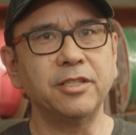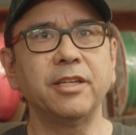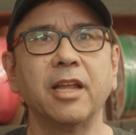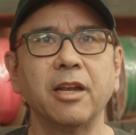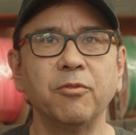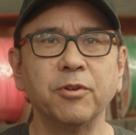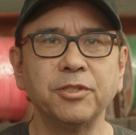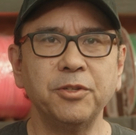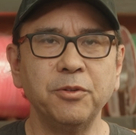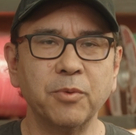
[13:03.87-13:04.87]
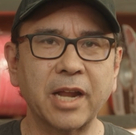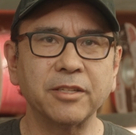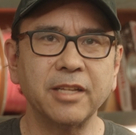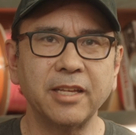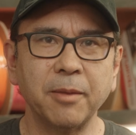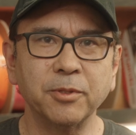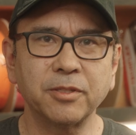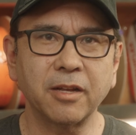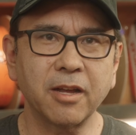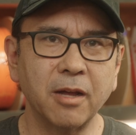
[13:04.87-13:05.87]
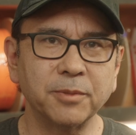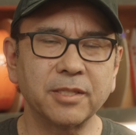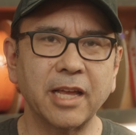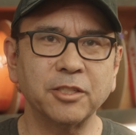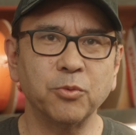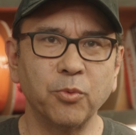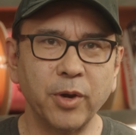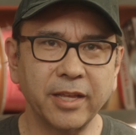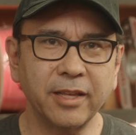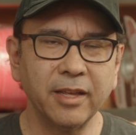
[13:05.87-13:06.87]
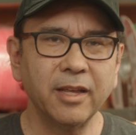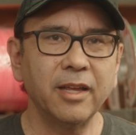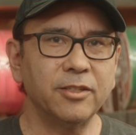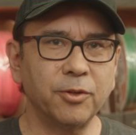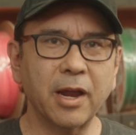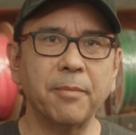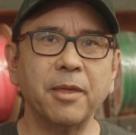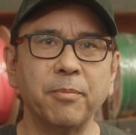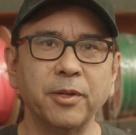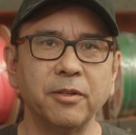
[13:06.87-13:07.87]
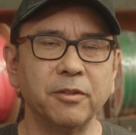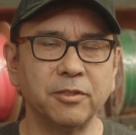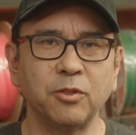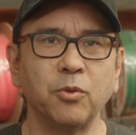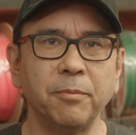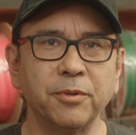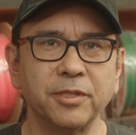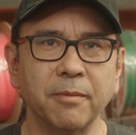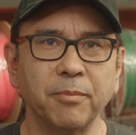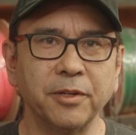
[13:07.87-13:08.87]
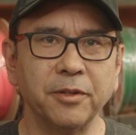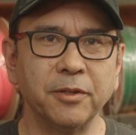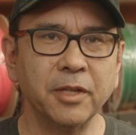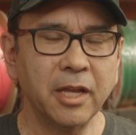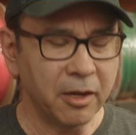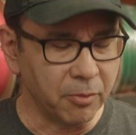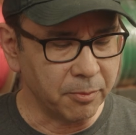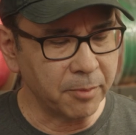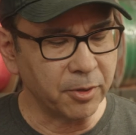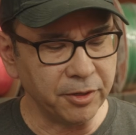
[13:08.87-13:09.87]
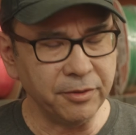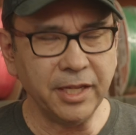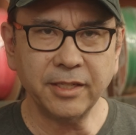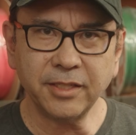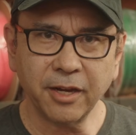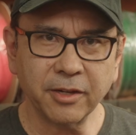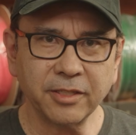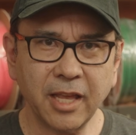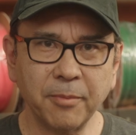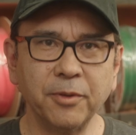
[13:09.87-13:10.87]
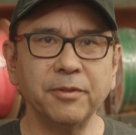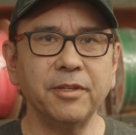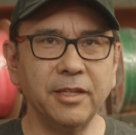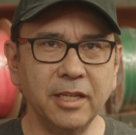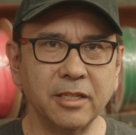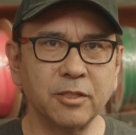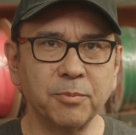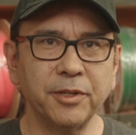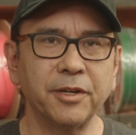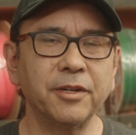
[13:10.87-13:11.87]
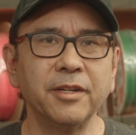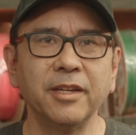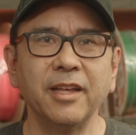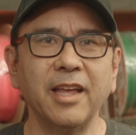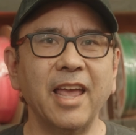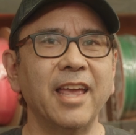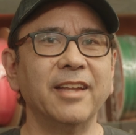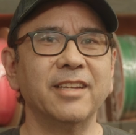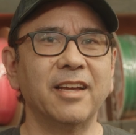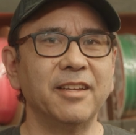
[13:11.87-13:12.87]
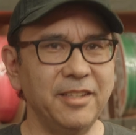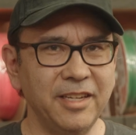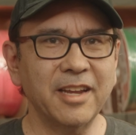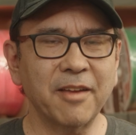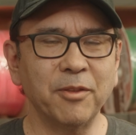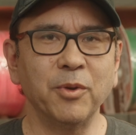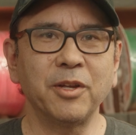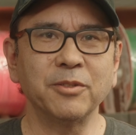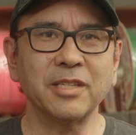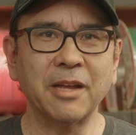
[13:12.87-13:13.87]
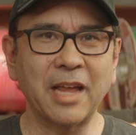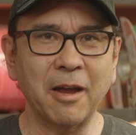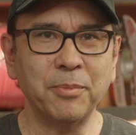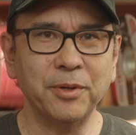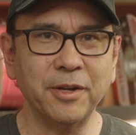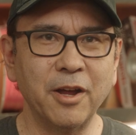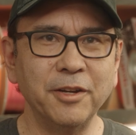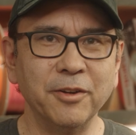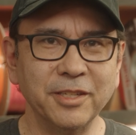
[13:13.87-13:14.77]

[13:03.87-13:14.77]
you can head over to rattlesnakecables.com/Rick to grab that bundle. There's a 20% bundle. Remember, you need a TRS cable, you need a splitter, and you need to have the Rico sound output on your